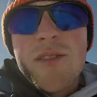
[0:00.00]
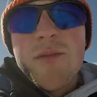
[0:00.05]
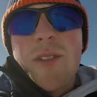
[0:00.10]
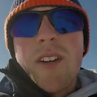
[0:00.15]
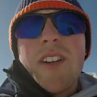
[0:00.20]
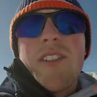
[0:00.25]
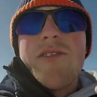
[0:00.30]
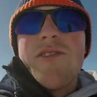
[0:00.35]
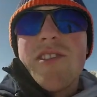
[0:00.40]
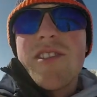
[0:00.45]
we're
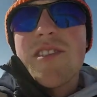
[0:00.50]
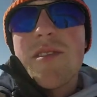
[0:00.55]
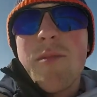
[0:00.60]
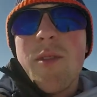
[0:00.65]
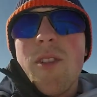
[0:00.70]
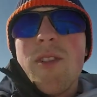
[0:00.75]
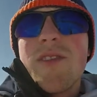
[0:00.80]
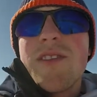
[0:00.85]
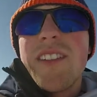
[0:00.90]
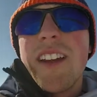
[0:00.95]
gonna drill some
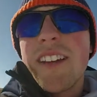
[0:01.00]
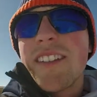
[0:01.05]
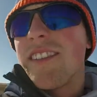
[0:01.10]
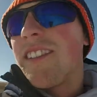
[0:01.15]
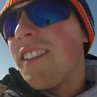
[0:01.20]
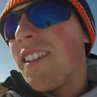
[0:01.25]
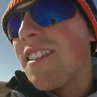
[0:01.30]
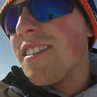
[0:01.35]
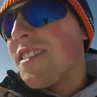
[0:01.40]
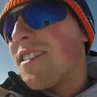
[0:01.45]
holes next
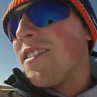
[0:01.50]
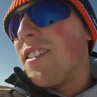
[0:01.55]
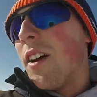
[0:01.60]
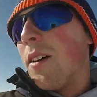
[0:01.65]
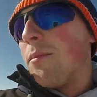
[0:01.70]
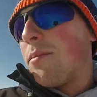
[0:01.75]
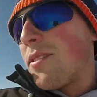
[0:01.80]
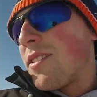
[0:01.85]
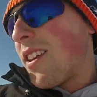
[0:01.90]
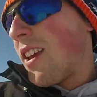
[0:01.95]
to these
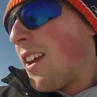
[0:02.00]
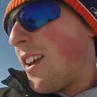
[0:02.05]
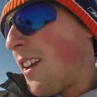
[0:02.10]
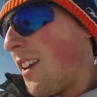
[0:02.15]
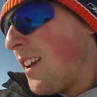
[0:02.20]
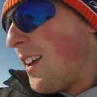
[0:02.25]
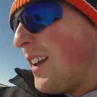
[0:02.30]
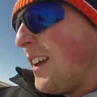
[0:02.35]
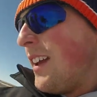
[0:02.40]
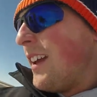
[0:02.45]
stumps,
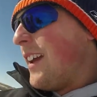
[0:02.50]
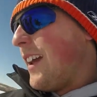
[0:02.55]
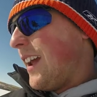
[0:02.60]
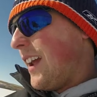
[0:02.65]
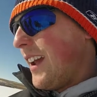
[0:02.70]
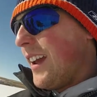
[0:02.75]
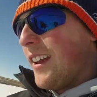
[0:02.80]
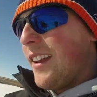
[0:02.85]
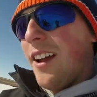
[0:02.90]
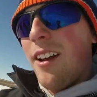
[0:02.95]

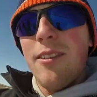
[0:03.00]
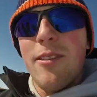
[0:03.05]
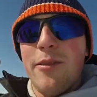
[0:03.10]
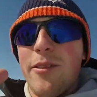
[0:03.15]
and I don't